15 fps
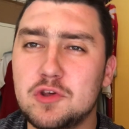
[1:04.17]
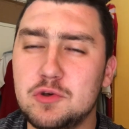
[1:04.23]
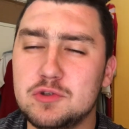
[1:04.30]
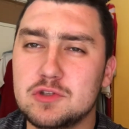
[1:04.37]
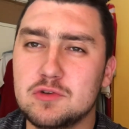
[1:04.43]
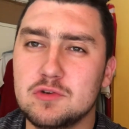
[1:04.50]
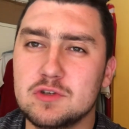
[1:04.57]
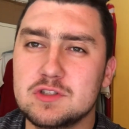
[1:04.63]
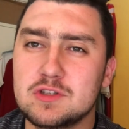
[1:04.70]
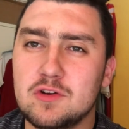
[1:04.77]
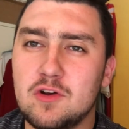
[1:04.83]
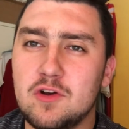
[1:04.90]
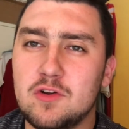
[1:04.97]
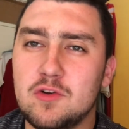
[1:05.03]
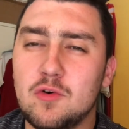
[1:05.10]
Hugh's thoughts
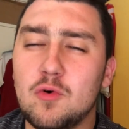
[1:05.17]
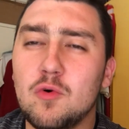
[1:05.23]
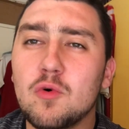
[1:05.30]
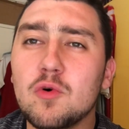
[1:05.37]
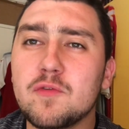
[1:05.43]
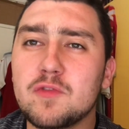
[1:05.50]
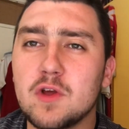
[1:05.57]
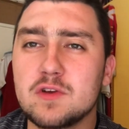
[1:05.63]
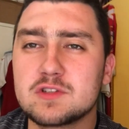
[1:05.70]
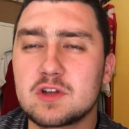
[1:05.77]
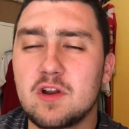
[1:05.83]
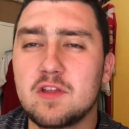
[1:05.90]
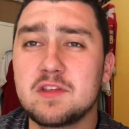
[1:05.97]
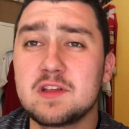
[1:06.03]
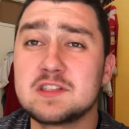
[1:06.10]
on all of those
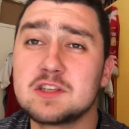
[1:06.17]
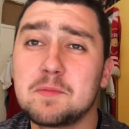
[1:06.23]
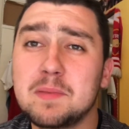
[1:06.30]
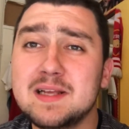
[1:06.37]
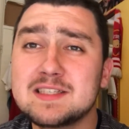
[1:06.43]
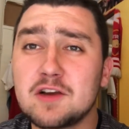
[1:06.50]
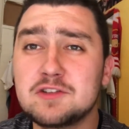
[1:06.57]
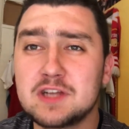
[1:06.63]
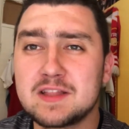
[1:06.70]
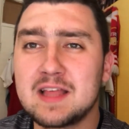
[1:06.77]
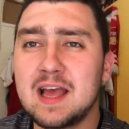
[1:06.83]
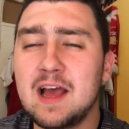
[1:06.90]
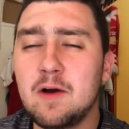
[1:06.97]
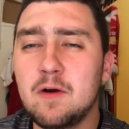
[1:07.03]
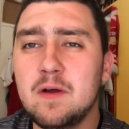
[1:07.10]
kind of things. So please go check
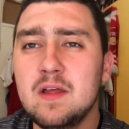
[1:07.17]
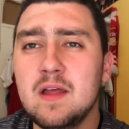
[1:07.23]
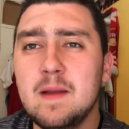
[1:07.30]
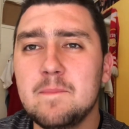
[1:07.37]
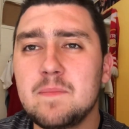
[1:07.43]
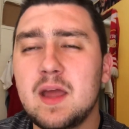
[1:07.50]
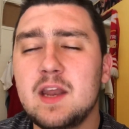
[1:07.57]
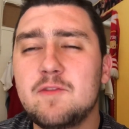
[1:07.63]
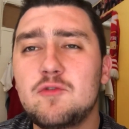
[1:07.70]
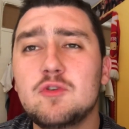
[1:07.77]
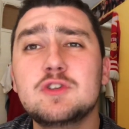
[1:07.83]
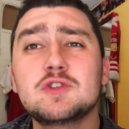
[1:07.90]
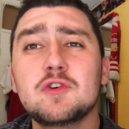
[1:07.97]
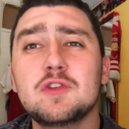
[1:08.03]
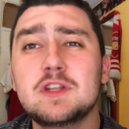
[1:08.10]
that out. And if you're
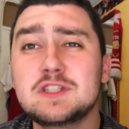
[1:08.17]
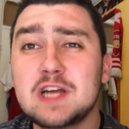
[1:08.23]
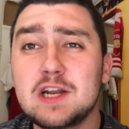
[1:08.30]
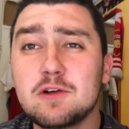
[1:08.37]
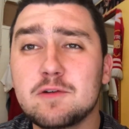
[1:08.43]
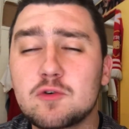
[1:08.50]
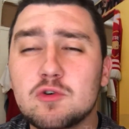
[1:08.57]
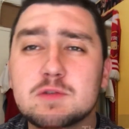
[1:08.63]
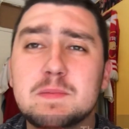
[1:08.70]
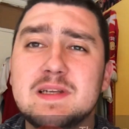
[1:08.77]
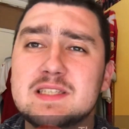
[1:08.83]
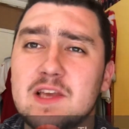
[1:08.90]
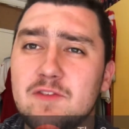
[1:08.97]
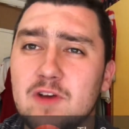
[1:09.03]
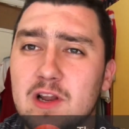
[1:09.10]
enjoying the channel, of course,
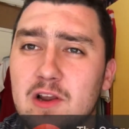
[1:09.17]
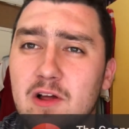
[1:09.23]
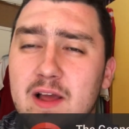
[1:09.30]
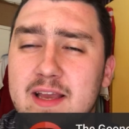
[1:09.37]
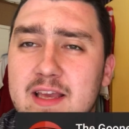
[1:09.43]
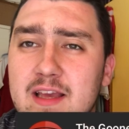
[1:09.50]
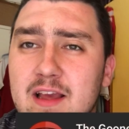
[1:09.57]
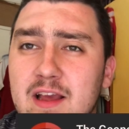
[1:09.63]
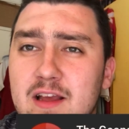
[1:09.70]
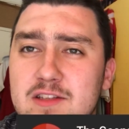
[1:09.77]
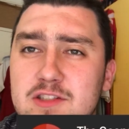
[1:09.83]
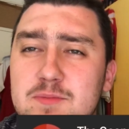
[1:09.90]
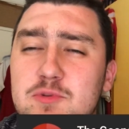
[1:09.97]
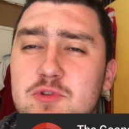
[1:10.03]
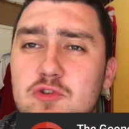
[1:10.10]
please give it a like,
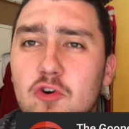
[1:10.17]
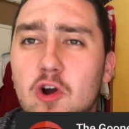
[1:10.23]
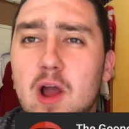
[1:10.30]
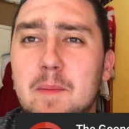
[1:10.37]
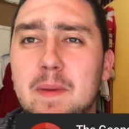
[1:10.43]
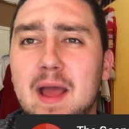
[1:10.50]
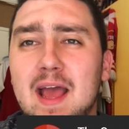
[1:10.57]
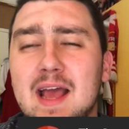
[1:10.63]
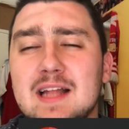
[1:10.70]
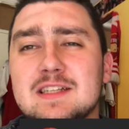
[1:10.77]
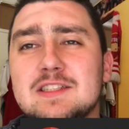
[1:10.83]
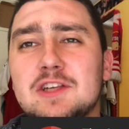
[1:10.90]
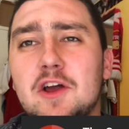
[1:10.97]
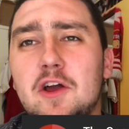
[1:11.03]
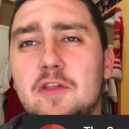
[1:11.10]
subscribe, and
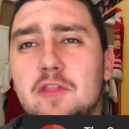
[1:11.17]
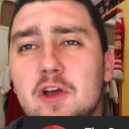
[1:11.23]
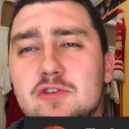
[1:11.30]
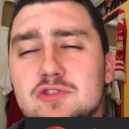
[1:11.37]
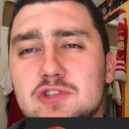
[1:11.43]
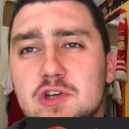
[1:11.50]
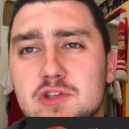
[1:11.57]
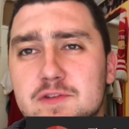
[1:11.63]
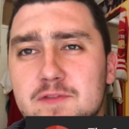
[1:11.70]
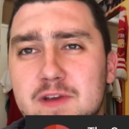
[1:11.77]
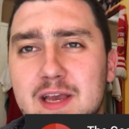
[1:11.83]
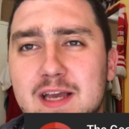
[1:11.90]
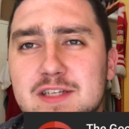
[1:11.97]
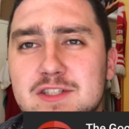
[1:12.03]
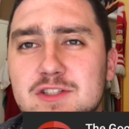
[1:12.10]
turn those
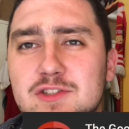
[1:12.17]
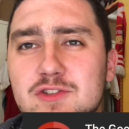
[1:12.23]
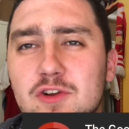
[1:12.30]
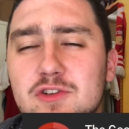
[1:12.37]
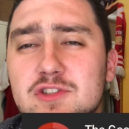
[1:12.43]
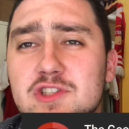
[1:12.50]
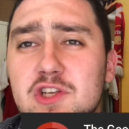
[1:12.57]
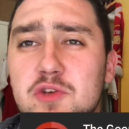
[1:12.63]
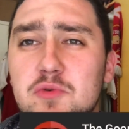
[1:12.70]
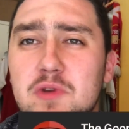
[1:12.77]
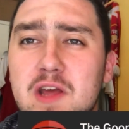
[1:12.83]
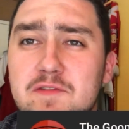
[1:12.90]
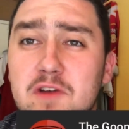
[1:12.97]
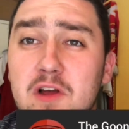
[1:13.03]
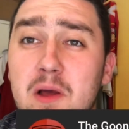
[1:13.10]
notifications on so you
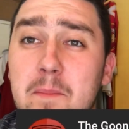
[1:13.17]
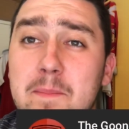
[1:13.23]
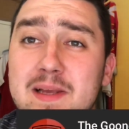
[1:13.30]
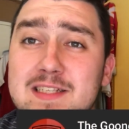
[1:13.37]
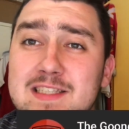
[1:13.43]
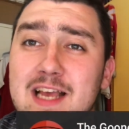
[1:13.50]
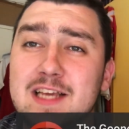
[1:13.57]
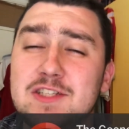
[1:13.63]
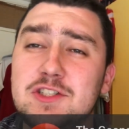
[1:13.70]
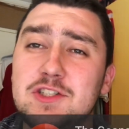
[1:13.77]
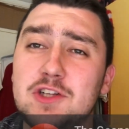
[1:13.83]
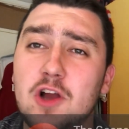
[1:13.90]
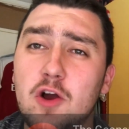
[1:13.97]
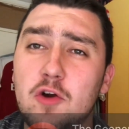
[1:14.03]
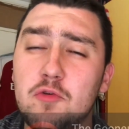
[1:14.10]
never miss a
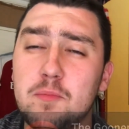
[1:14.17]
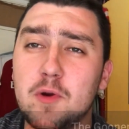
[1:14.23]
show.